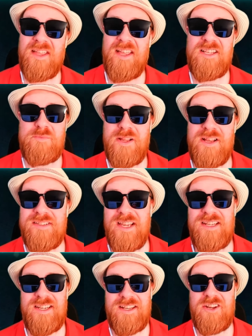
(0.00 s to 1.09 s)
it's because
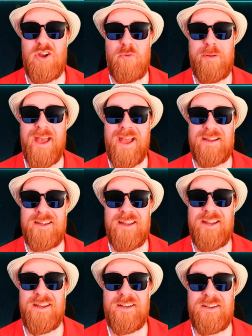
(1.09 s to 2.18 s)
I didn't go back
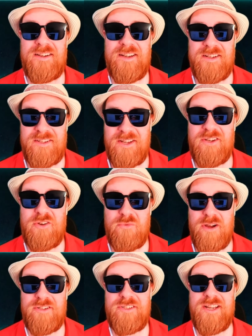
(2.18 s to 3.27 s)
and continue
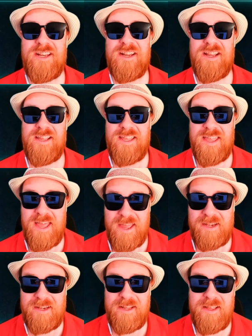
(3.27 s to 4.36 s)
watching it
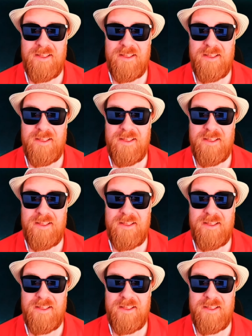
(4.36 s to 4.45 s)
again.